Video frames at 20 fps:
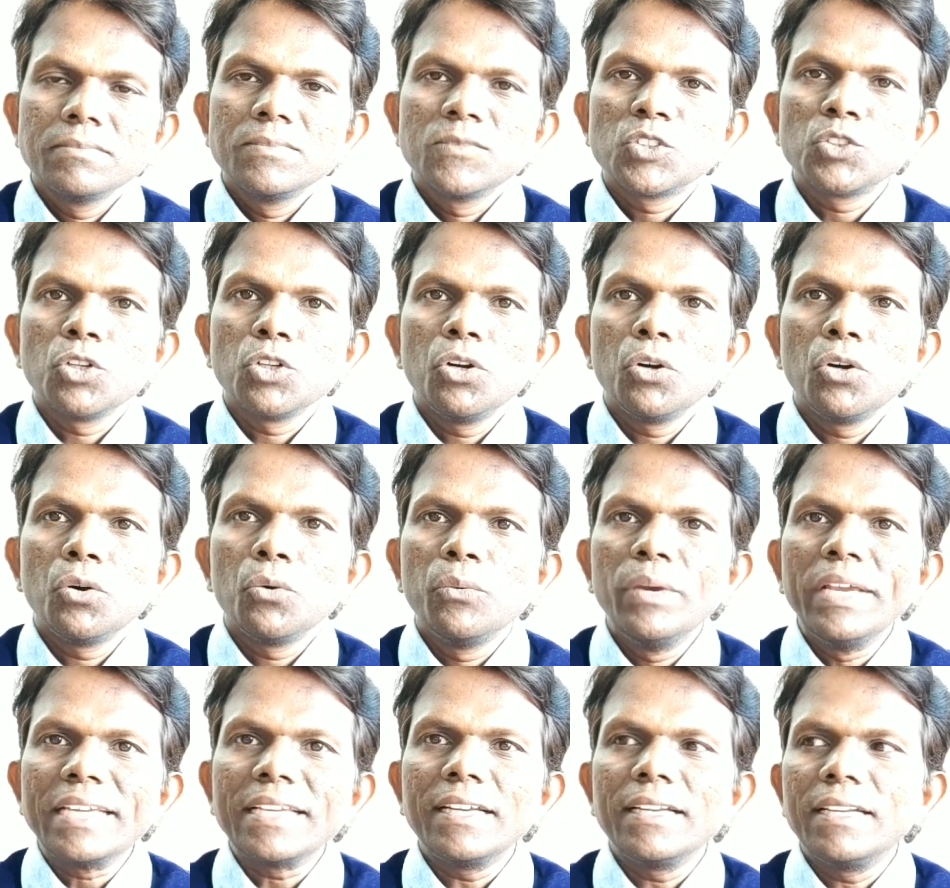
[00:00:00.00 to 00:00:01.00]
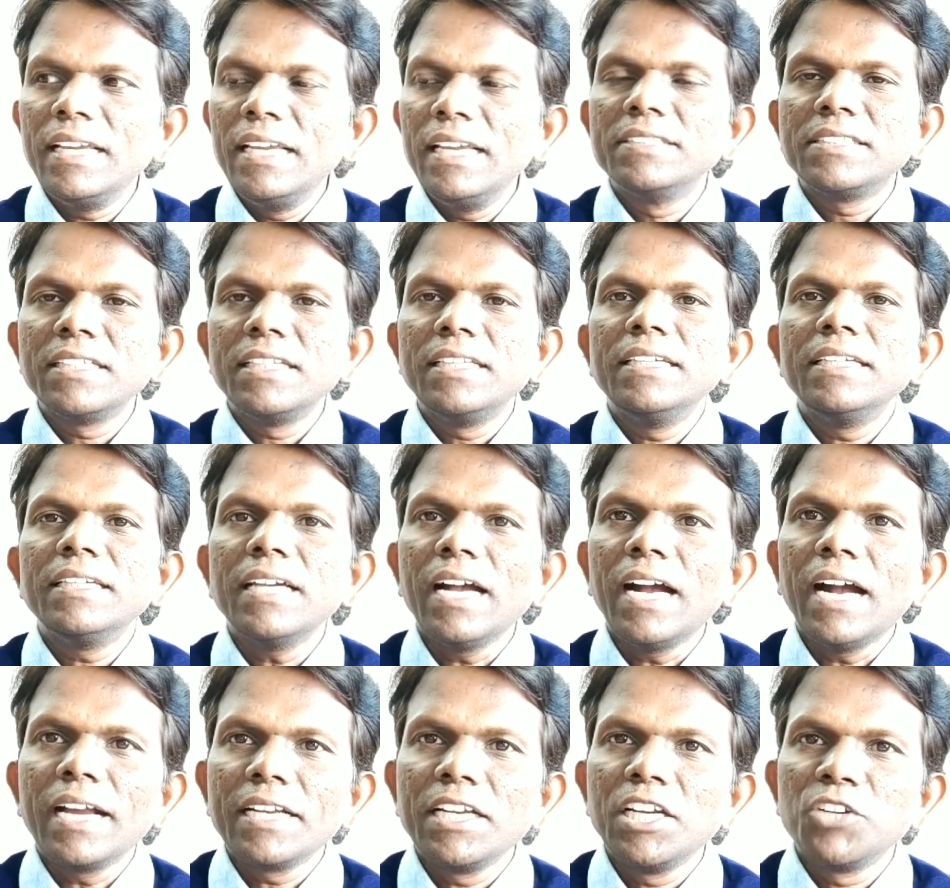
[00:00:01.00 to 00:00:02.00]
So we can easily
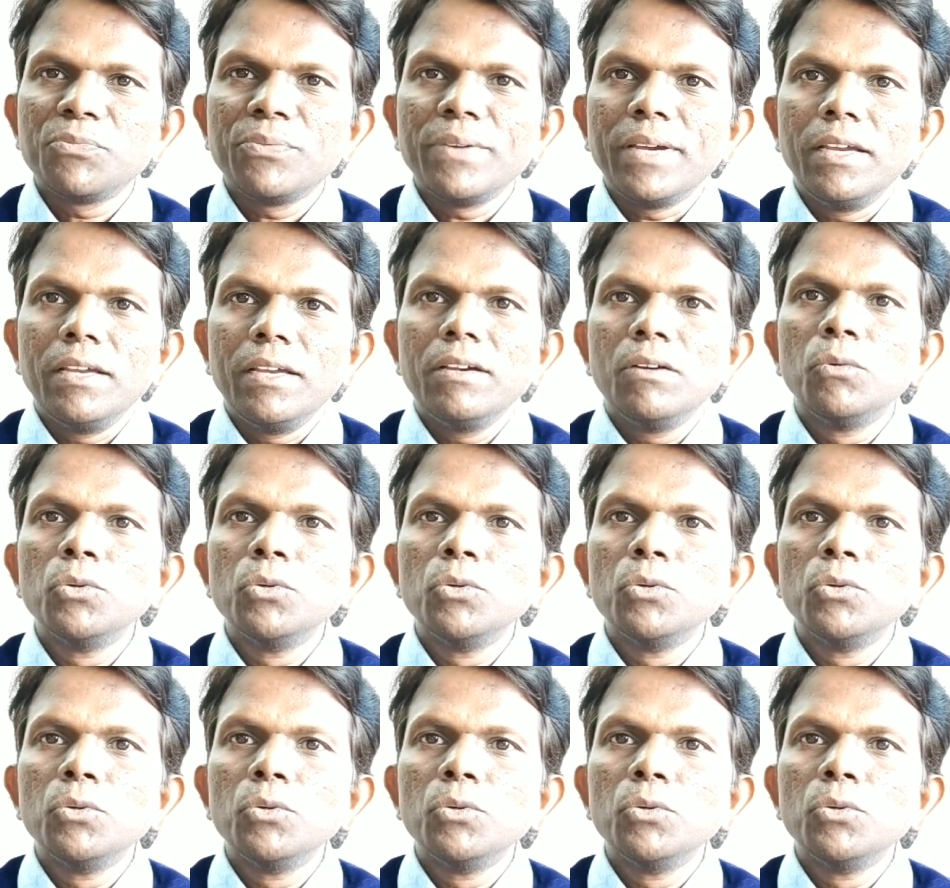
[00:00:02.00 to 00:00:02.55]
identify